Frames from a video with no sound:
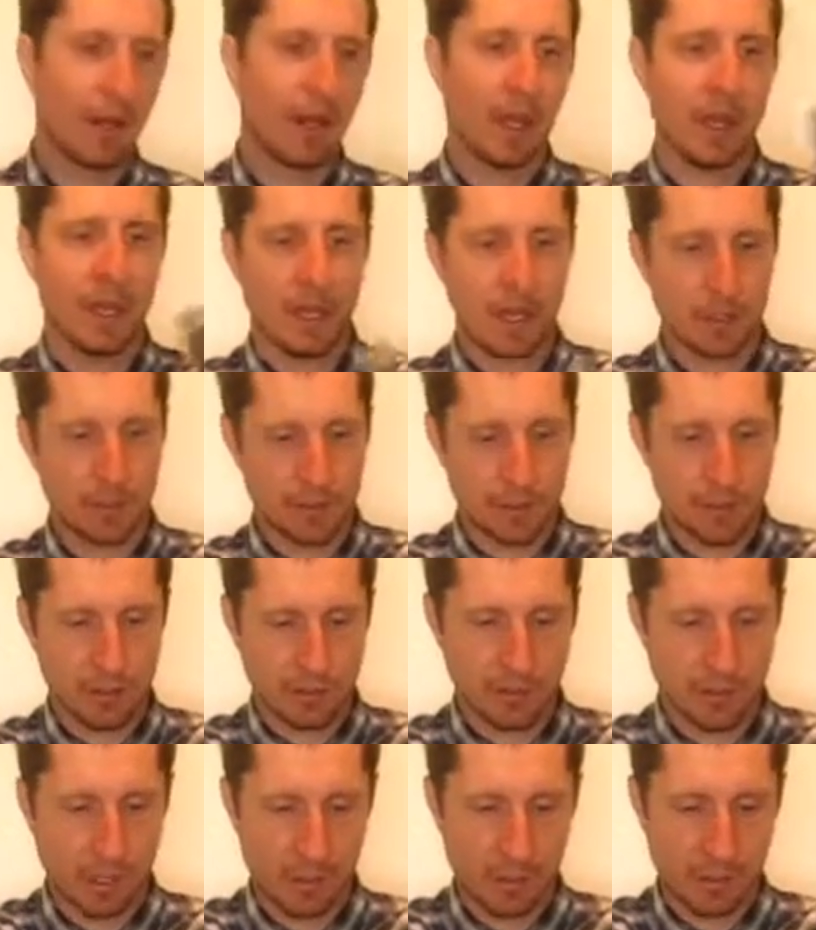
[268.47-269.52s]
and
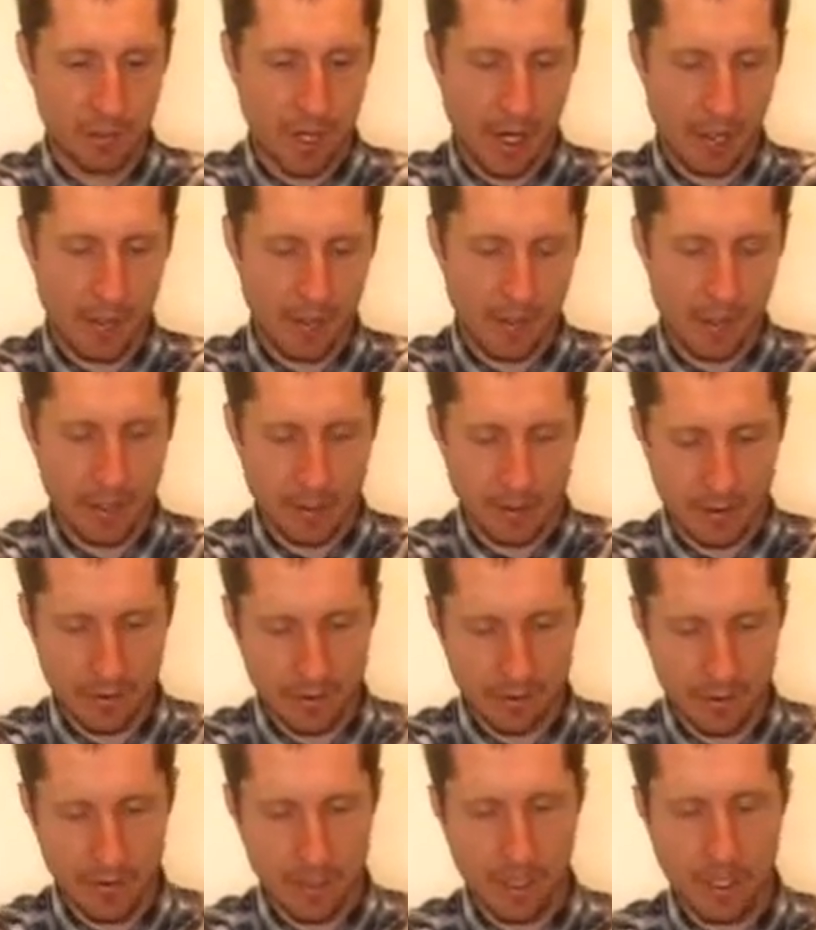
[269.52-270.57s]
scrub around in there.
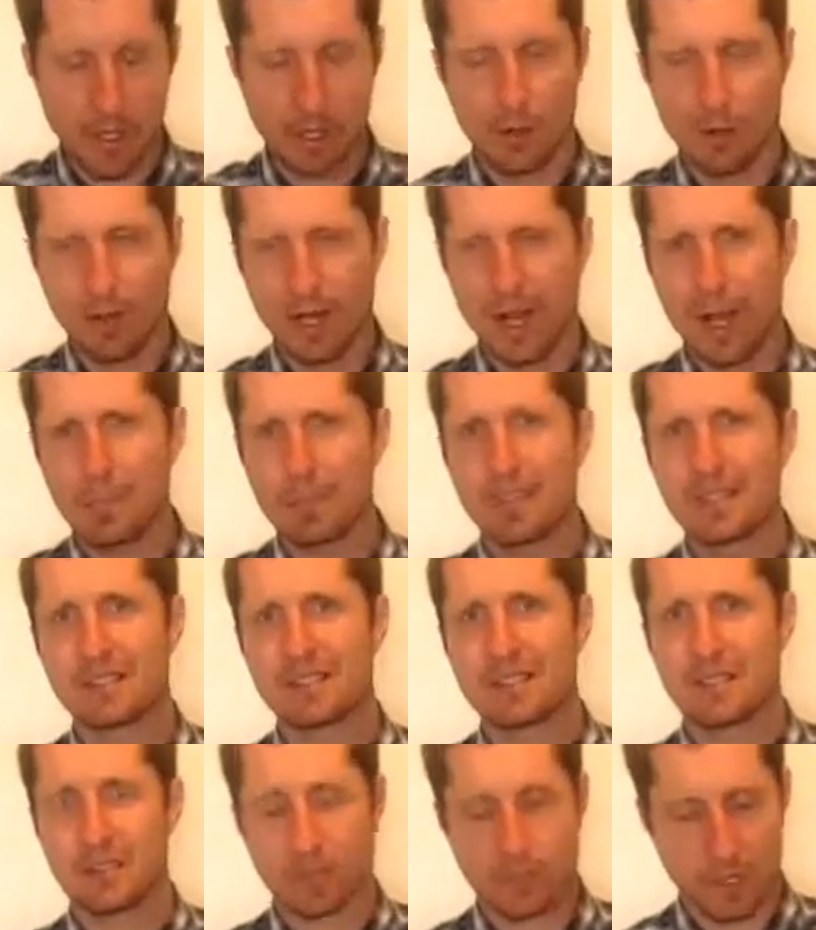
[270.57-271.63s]
What
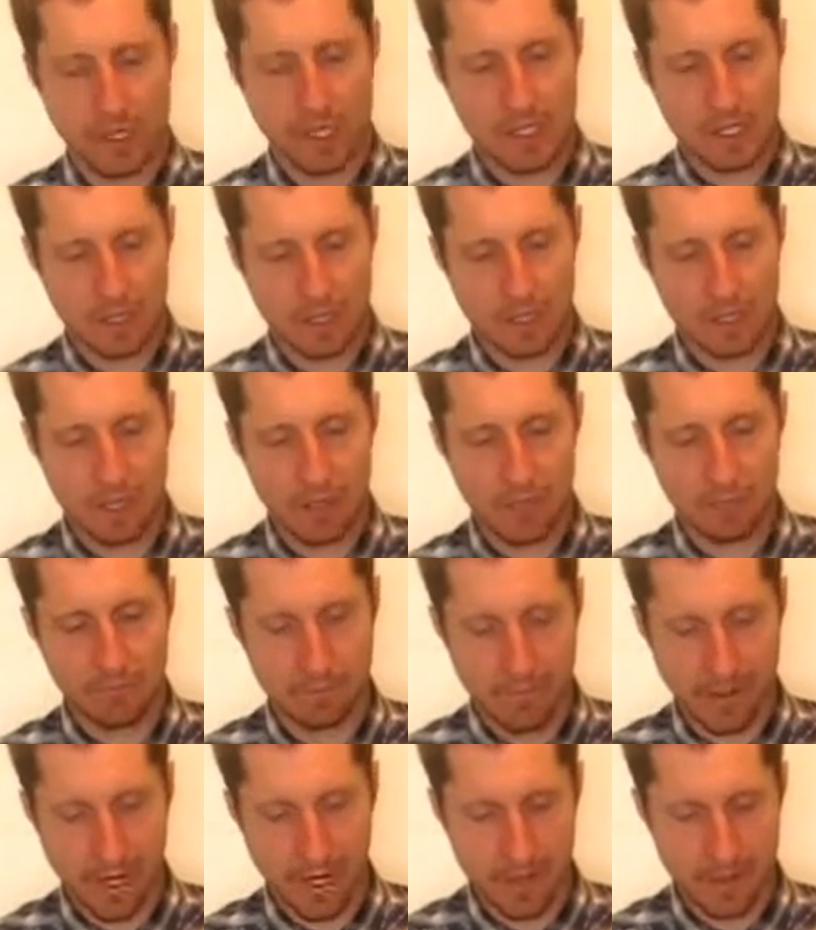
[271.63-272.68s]
happens is when the gun
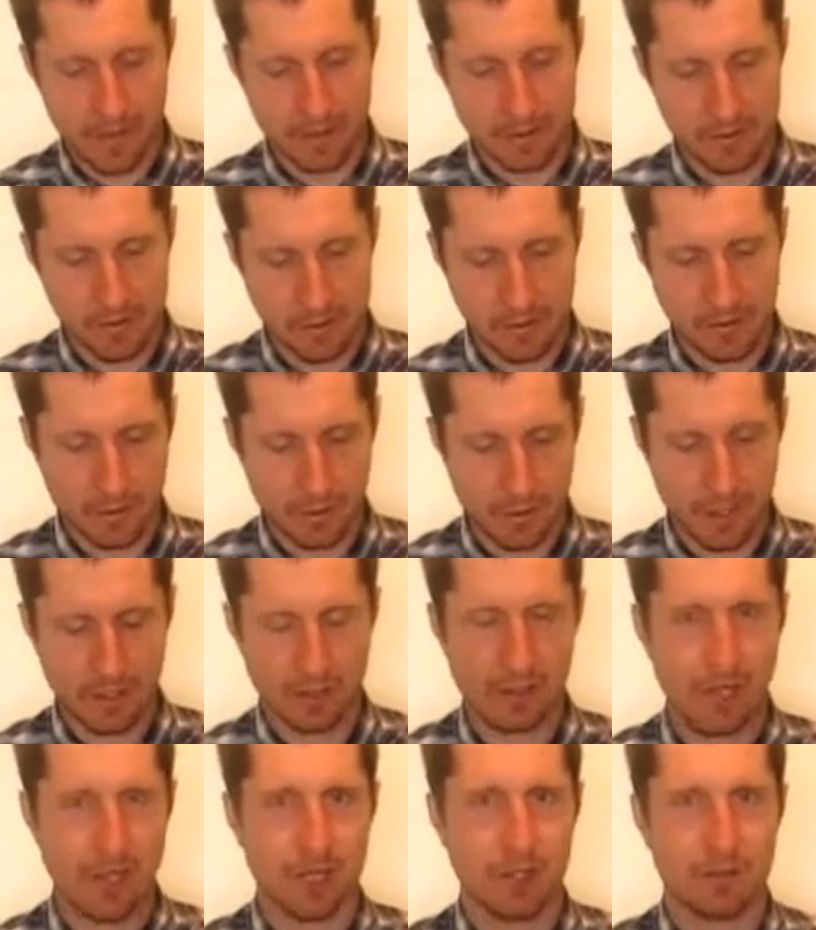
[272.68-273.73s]
fires, you get a
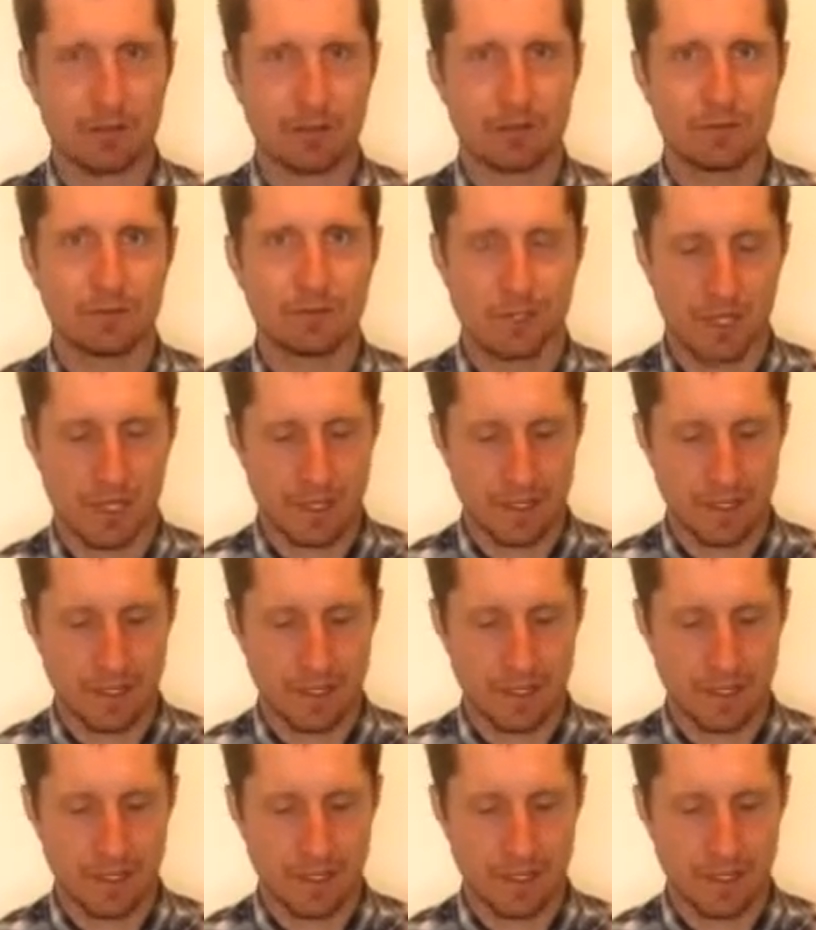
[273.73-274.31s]
lot of